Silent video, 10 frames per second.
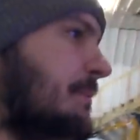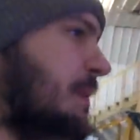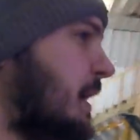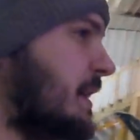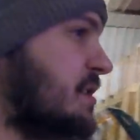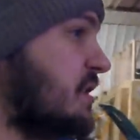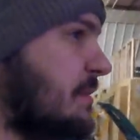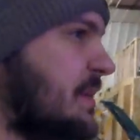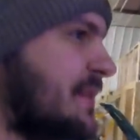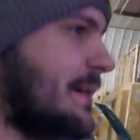but it should
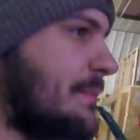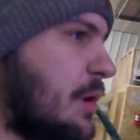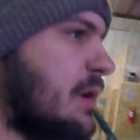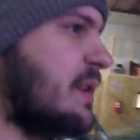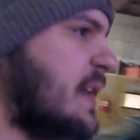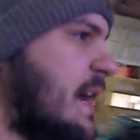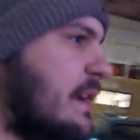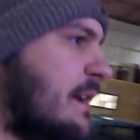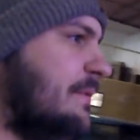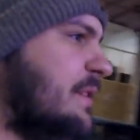have picked up more than that.
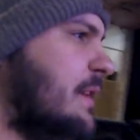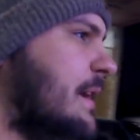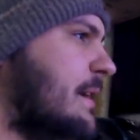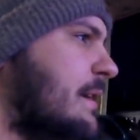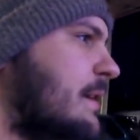I feel like